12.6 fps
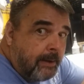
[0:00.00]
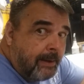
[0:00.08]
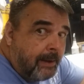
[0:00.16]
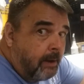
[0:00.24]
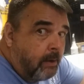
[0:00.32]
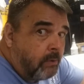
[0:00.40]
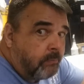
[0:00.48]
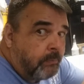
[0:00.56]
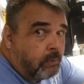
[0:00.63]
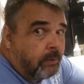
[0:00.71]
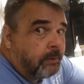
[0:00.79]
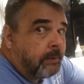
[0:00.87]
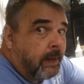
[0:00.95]
I always
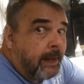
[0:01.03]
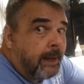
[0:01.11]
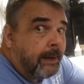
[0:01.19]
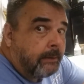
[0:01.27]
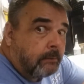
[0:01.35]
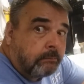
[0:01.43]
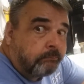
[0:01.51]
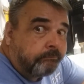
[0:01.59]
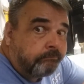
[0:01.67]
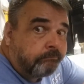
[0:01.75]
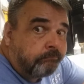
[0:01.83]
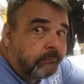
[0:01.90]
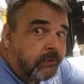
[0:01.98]
pull it hot.
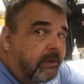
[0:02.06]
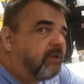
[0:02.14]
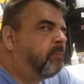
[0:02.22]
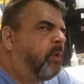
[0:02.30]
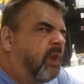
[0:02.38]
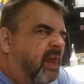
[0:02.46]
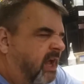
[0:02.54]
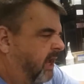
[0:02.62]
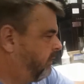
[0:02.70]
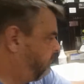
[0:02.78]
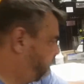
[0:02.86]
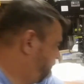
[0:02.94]
So let's pull it hot.